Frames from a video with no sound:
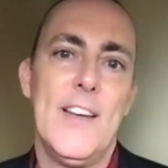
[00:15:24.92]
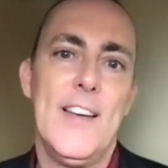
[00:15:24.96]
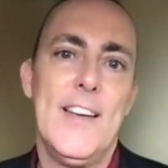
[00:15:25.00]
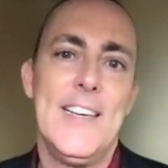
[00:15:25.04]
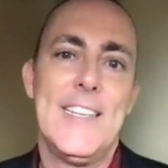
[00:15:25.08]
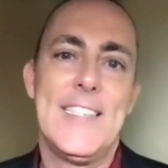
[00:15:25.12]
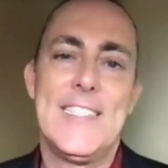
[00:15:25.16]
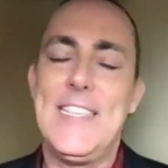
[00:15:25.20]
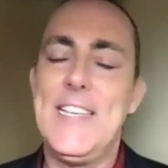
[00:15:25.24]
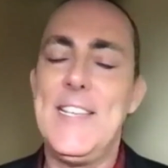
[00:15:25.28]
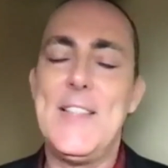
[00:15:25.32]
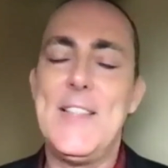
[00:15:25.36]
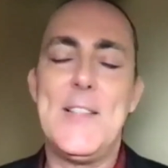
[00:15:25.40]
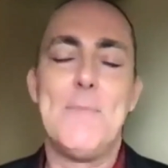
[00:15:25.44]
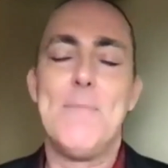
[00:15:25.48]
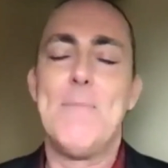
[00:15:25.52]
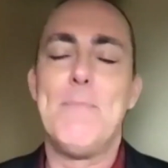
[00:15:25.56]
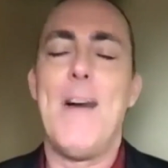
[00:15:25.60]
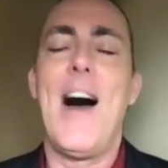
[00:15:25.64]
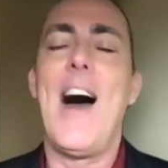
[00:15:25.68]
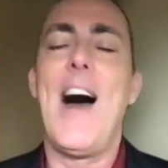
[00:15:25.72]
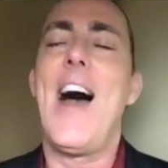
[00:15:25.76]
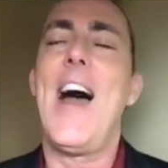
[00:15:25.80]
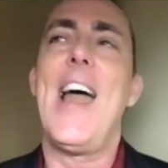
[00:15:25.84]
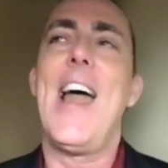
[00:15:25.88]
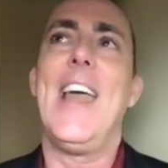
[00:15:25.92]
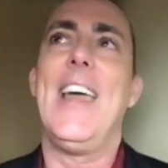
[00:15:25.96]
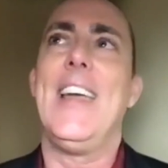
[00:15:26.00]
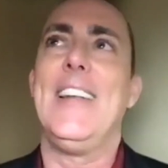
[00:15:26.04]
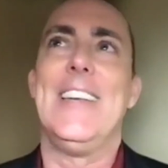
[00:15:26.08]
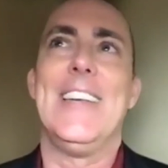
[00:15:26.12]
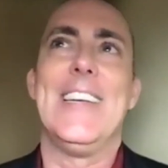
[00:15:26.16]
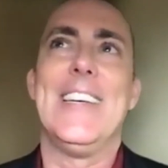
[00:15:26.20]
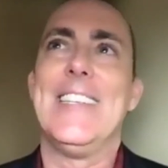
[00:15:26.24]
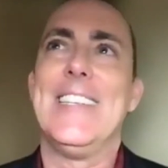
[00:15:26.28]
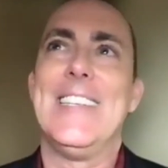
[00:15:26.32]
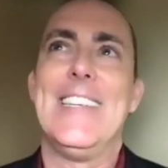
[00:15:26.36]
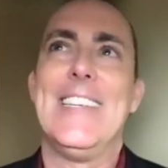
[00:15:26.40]
See, the
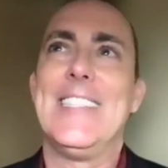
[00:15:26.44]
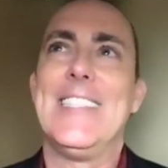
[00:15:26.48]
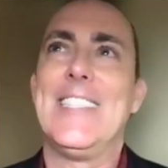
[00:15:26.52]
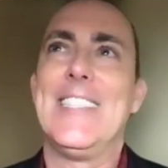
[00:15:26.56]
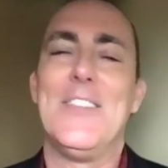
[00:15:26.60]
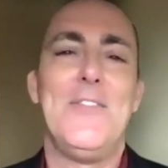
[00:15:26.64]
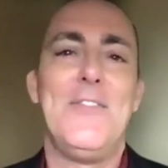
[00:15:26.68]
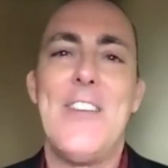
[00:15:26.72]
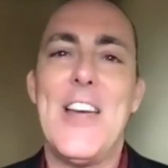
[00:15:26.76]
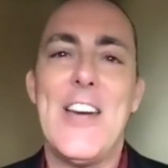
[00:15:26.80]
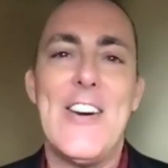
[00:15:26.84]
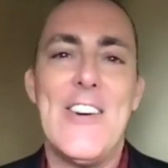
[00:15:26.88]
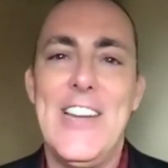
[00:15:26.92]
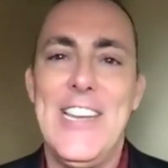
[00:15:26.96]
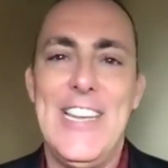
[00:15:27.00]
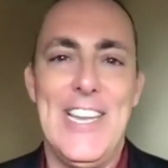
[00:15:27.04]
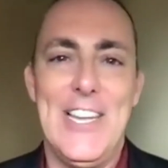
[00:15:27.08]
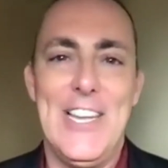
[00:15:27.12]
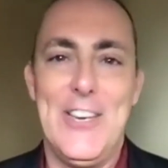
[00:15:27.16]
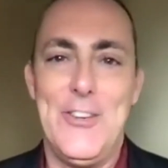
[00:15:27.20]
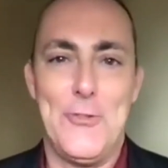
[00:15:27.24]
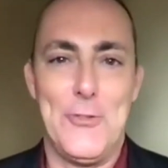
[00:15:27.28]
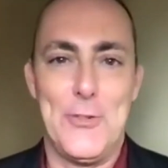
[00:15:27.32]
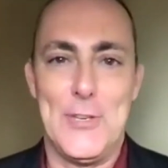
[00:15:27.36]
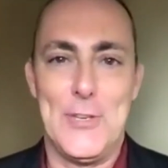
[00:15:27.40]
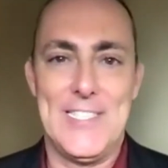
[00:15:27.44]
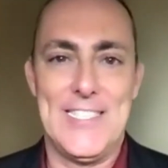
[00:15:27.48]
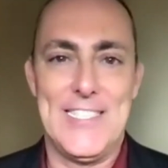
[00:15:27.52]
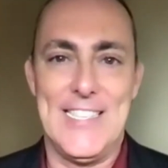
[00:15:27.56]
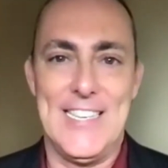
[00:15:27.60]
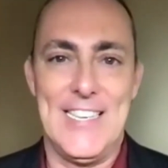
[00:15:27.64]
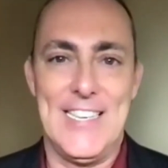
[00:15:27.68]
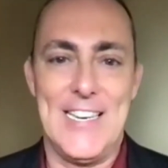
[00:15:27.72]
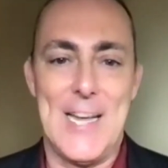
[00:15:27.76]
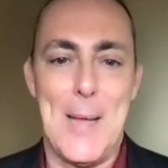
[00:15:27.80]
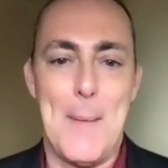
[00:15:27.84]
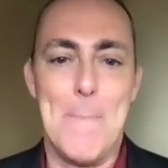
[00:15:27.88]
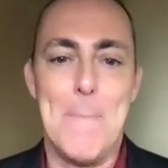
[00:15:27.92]
mind is a very
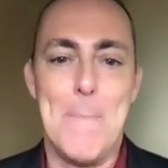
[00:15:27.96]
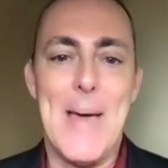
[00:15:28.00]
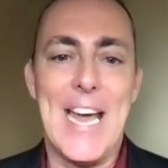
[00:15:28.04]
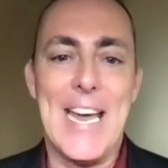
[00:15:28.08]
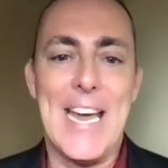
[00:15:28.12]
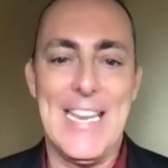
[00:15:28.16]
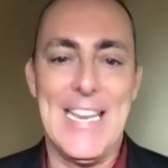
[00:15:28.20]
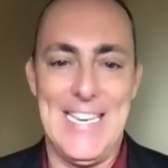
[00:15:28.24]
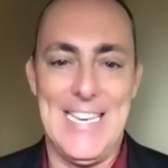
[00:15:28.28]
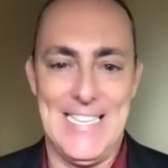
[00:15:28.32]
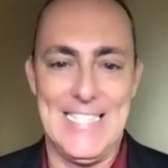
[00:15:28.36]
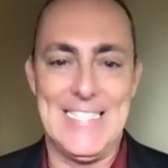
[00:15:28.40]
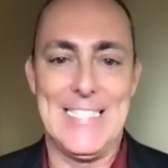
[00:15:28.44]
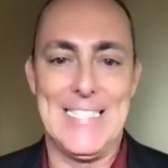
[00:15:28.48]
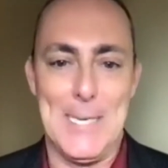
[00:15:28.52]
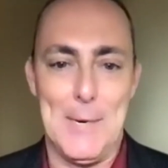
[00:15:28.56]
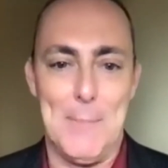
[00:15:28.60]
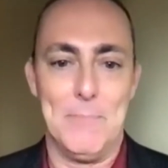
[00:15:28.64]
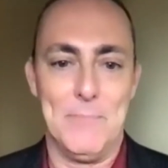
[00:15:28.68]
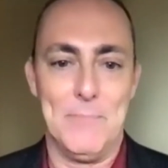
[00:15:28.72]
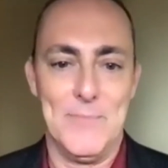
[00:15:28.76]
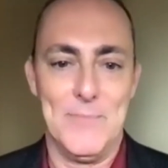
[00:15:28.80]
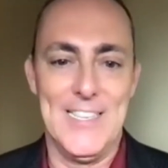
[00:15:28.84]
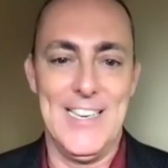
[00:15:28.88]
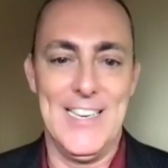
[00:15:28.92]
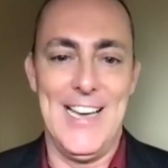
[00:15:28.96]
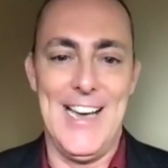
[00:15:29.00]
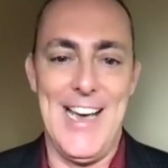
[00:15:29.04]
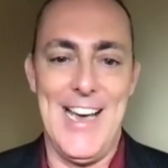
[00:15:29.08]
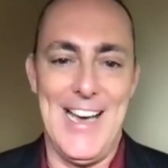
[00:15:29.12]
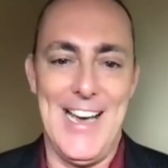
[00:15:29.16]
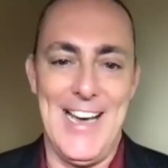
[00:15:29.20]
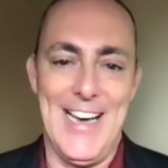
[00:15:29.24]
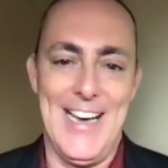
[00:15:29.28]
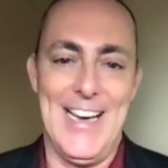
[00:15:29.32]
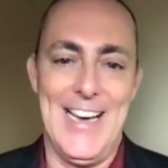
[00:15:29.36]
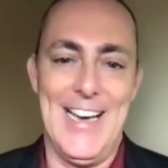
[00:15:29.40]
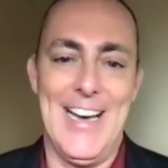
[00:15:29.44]
interesting mechanism.
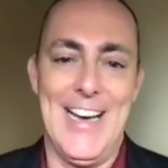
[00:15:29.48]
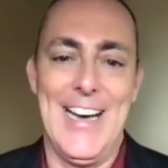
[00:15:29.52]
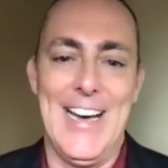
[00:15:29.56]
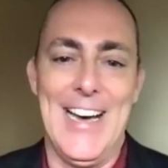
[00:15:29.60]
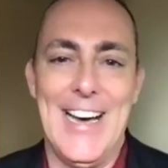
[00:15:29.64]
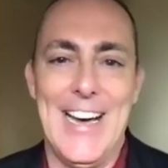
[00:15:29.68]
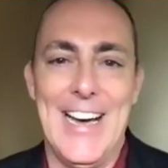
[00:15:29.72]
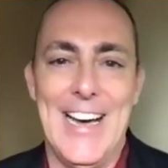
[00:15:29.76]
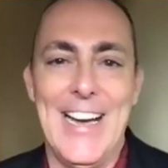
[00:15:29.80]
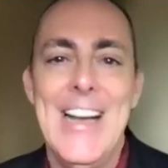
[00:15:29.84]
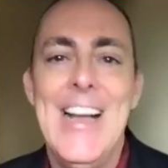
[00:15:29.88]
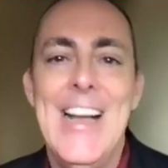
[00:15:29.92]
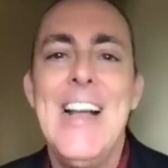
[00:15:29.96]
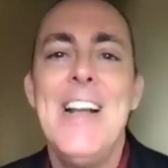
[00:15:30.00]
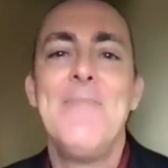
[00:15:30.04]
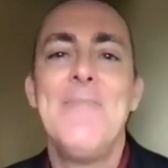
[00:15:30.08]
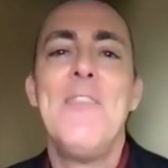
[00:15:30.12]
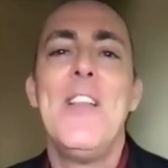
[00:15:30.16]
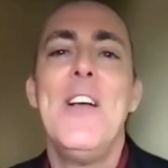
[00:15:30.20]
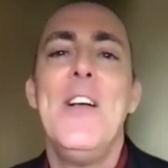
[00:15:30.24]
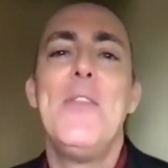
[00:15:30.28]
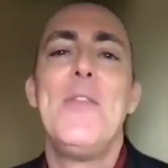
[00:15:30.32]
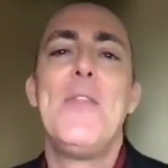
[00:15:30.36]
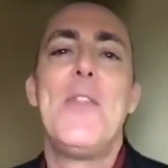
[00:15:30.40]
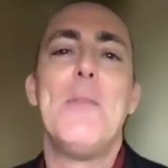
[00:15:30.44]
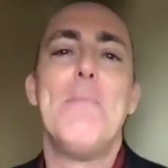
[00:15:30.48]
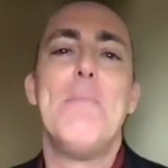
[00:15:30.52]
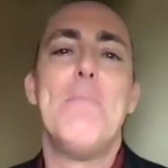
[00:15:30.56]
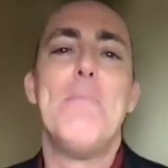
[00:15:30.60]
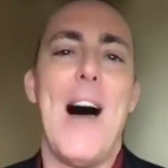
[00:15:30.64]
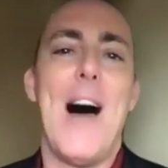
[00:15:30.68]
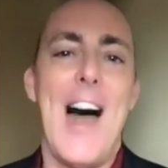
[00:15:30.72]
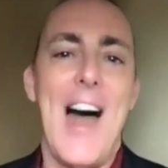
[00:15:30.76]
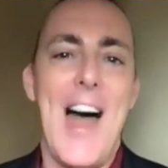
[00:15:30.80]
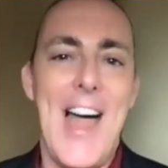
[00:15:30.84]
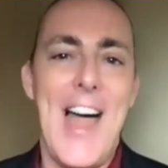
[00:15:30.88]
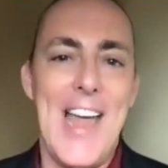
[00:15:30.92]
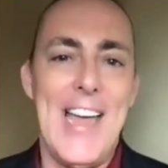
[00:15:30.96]
The
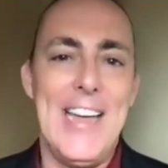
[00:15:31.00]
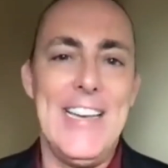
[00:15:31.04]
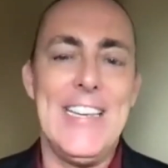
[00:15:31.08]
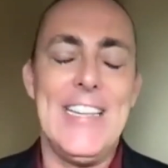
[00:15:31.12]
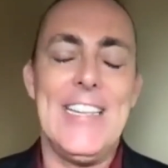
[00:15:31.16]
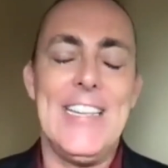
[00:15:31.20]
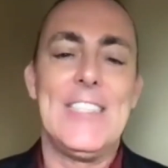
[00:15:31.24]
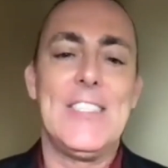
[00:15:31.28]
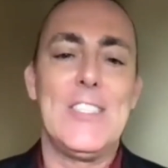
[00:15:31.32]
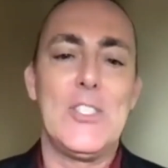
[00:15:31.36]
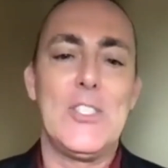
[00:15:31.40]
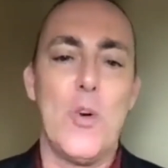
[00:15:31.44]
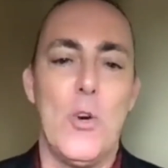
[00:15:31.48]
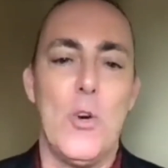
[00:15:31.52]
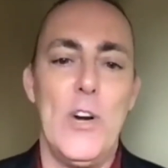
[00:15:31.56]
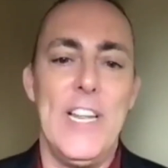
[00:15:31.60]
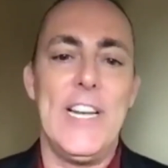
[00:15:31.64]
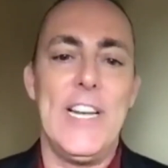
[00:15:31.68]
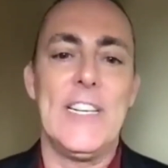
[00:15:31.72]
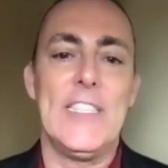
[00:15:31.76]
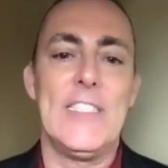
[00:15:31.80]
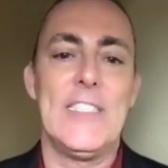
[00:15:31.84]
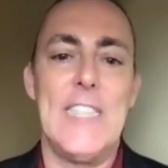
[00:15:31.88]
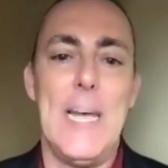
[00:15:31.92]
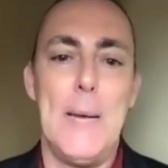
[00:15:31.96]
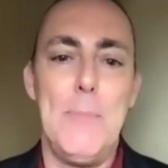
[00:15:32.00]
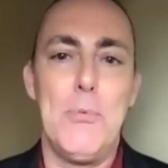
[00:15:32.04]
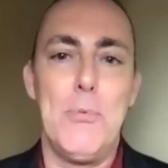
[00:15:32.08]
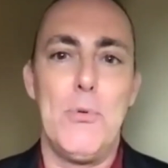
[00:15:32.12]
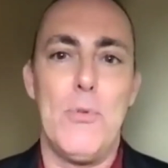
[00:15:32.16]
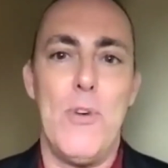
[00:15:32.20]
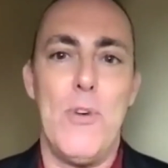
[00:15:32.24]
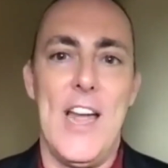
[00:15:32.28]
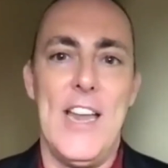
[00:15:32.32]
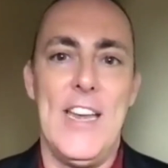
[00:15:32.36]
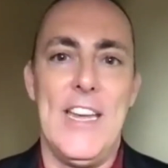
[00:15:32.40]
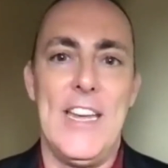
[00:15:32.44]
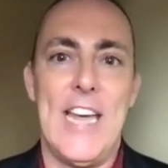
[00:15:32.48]
mind is sorting and
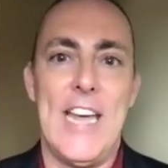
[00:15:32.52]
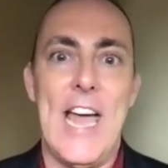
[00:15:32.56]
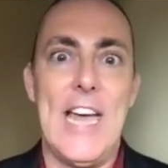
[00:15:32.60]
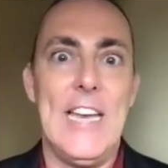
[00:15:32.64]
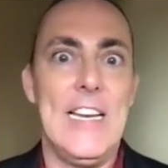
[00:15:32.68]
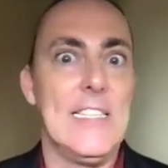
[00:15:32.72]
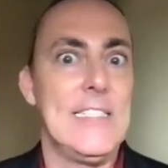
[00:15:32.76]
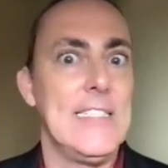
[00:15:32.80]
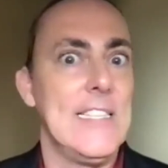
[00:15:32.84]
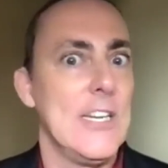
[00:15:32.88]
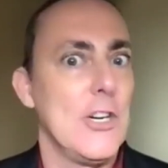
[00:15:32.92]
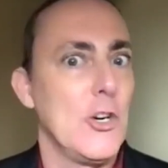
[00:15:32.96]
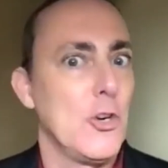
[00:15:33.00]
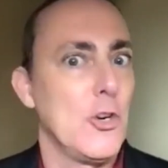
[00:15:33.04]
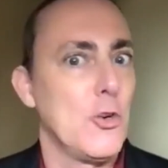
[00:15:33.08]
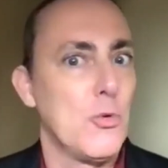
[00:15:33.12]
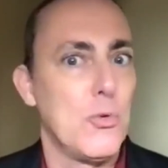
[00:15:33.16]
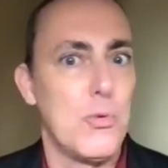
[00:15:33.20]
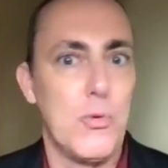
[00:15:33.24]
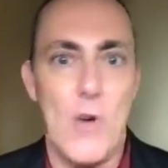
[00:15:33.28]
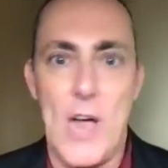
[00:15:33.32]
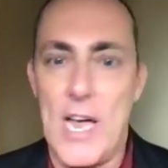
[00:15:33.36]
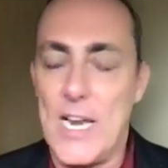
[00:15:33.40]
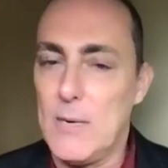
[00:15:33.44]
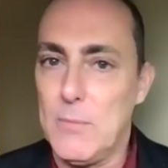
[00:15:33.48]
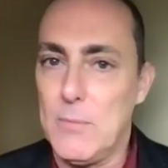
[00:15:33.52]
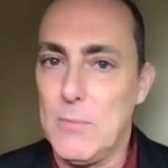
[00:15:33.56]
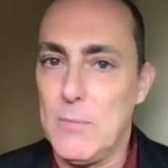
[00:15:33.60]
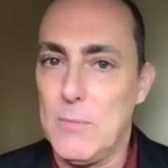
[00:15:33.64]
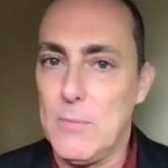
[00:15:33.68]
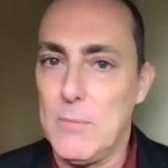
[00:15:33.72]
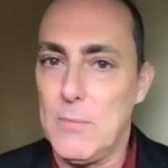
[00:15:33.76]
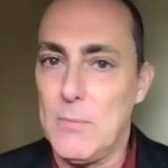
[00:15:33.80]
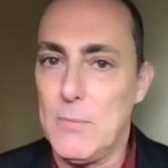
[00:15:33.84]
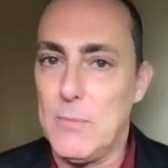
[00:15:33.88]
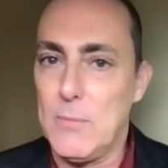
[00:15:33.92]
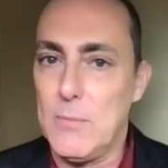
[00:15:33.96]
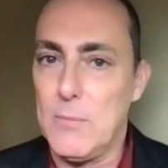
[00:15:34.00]
separating, and it's incredibly
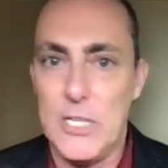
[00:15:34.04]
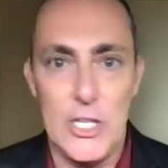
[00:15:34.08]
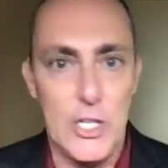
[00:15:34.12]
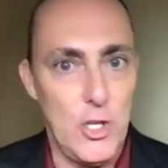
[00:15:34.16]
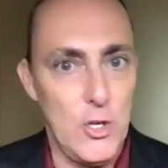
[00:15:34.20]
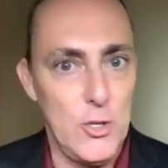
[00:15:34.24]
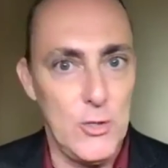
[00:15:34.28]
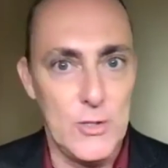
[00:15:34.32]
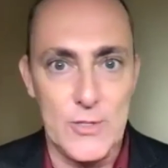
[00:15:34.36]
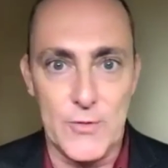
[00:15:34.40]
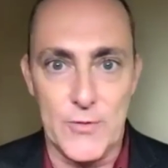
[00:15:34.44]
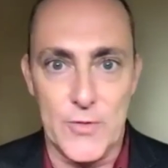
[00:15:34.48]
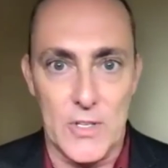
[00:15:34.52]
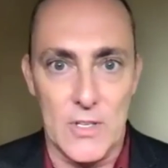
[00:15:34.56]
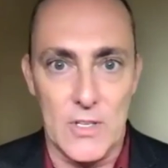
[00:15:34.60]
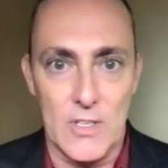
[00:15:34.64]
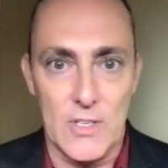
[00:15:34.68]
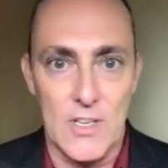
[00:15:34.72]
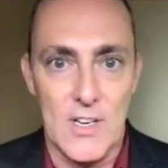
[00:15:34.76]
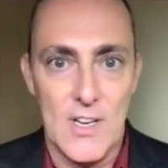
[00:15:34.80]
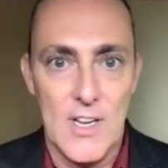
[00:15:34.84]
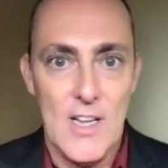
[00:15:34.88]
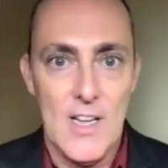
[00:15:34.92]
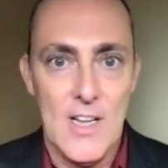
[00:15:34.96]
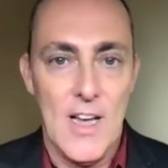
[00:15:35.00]
useful.